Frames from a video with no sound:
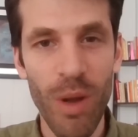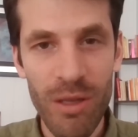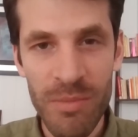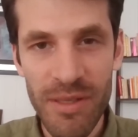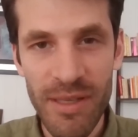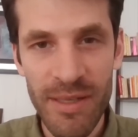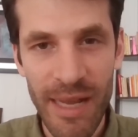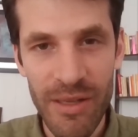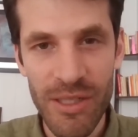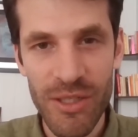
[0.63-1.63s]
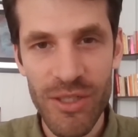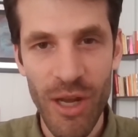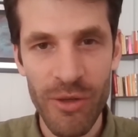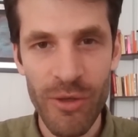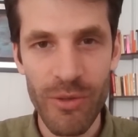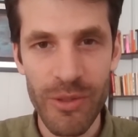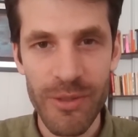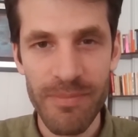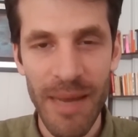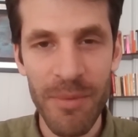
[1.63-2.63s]
Welcome to
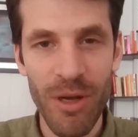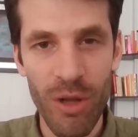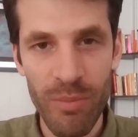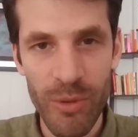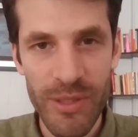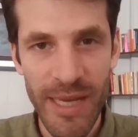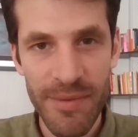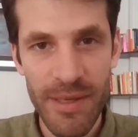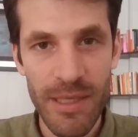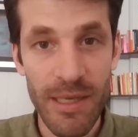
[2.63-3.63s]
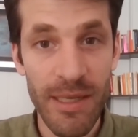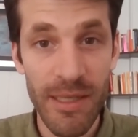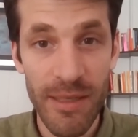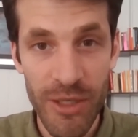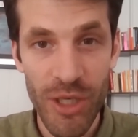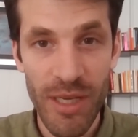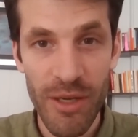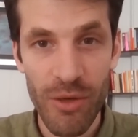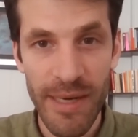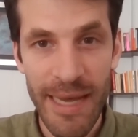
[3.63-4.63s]
theAnalysis.news. I'm Colin Bruce, a Canadian
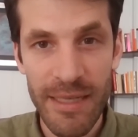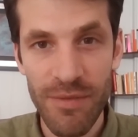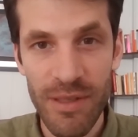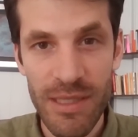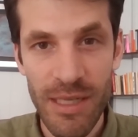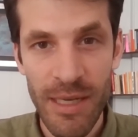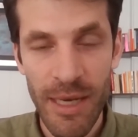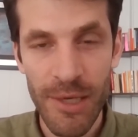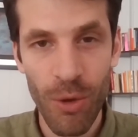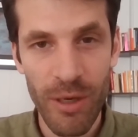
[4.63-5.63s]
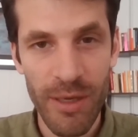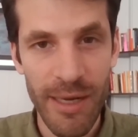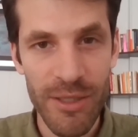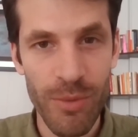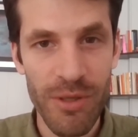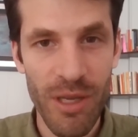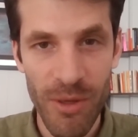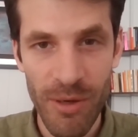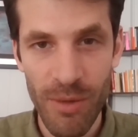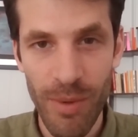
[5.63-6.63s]
educator and activist and organizer with
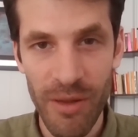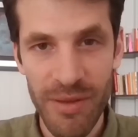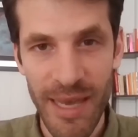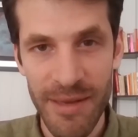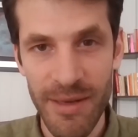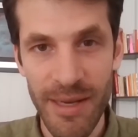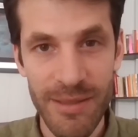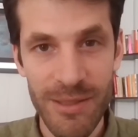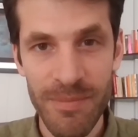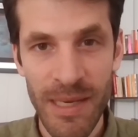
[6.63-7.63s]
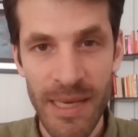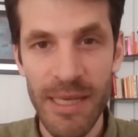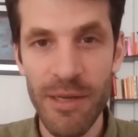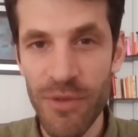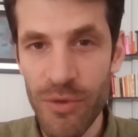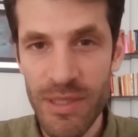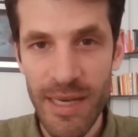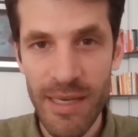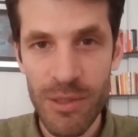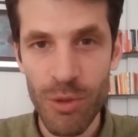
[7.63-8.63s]
Community Wealth Candidates. In a few
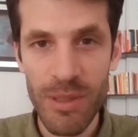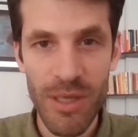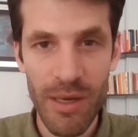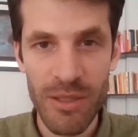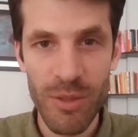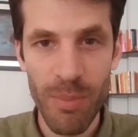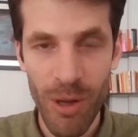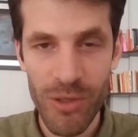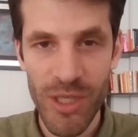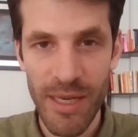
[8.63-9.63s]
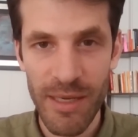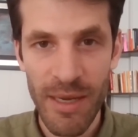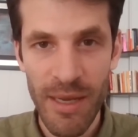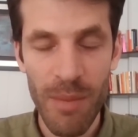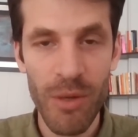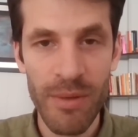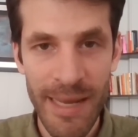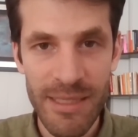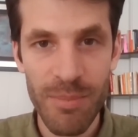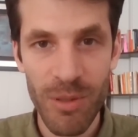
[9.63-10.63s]
seconds, we'll be talking to Paul Jay about
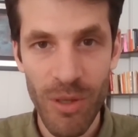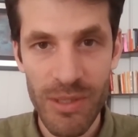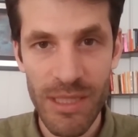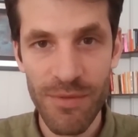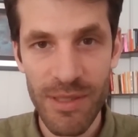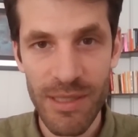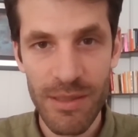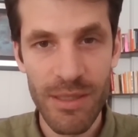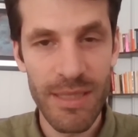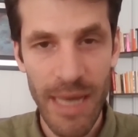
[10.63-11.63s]
Nancy Pelosi's visit to